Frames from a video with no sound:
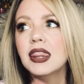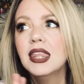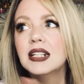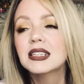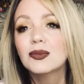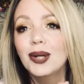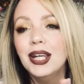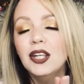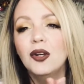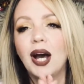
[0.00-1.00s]
this
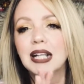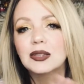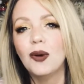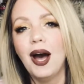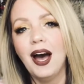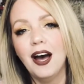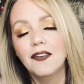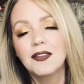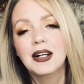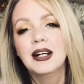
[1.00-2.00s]
week you guys will
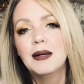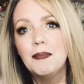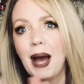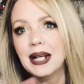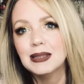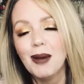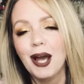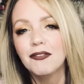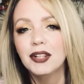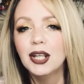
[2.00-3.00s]
have
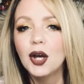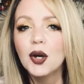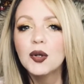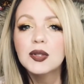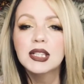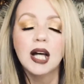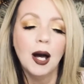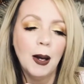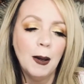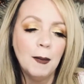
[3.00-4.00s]
back-to-back videos.
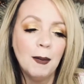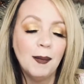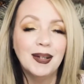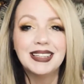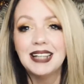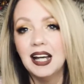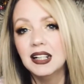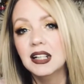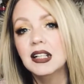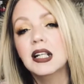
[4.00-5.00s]
I'm
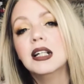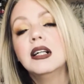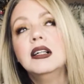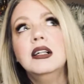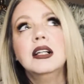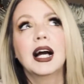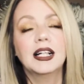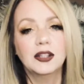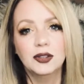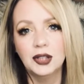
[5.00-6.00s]
excited. Like I
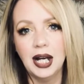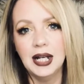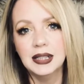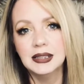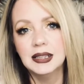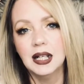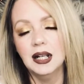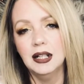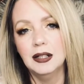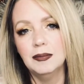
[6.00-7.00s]
told you guys
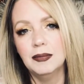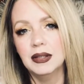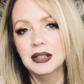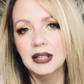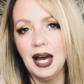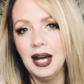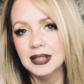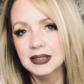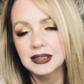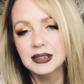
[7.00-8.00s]

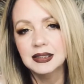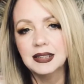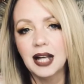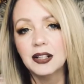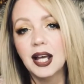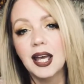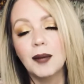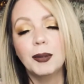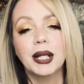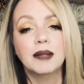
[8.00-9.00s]
last Saturday,
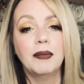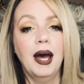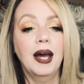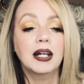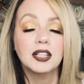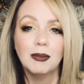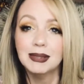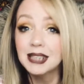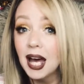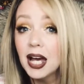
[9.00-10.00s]
I'm bringing back Shop My
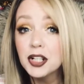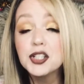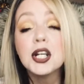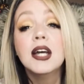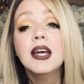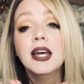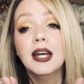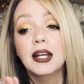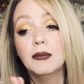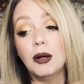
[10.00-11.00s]
Stash,
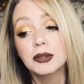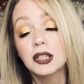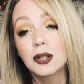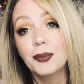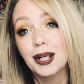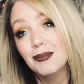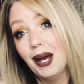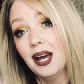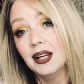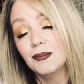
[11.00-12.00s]
and I'm also bringing
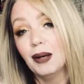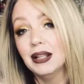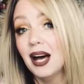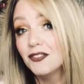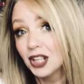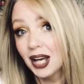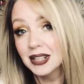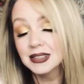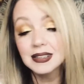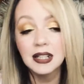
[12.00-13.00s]
back my live
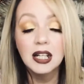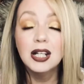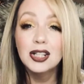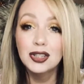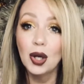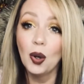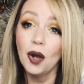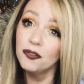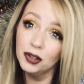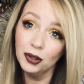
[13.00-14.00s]
chats. So
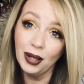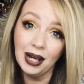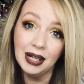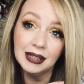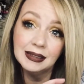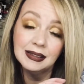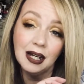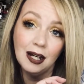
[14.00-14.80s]
hopefully you guys